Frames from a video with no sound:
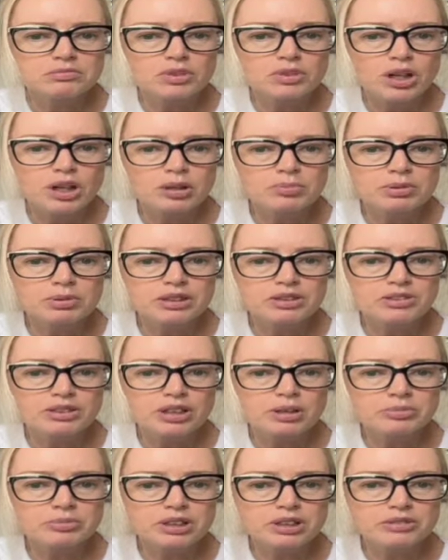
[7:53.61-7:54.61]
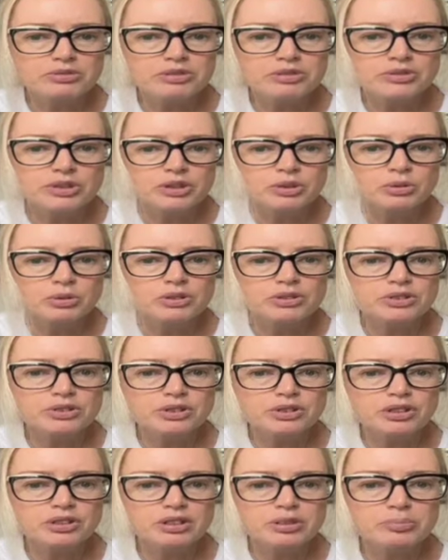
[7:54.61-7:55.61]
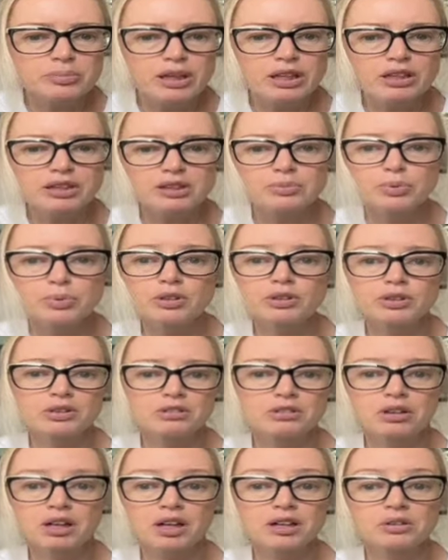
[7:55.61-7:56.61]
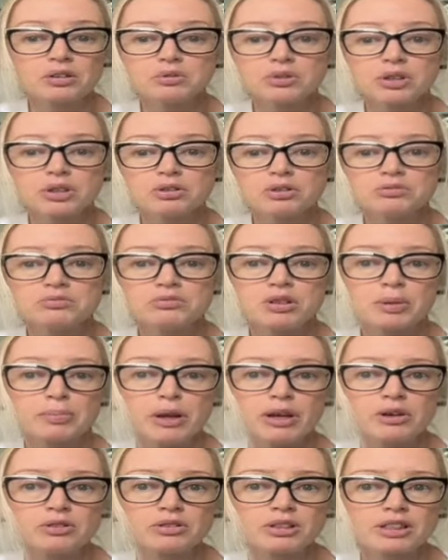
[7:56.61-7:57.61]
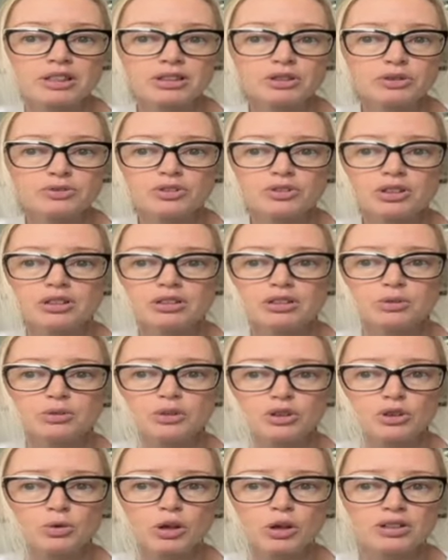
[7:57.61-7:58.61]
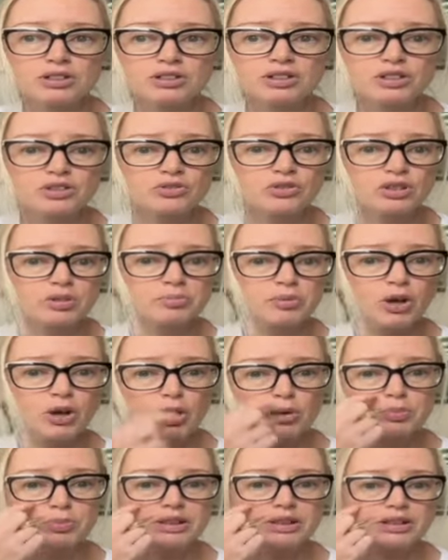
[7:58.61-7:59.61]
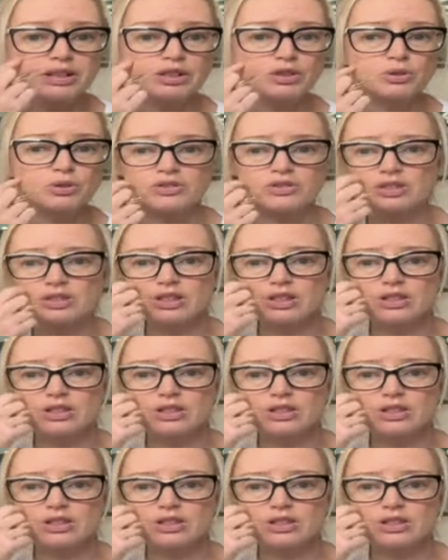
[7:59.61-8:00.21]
Please update for viewers as they may export. I don't know. Apparently you've got a lower quality stream. I'm hoping that you can see this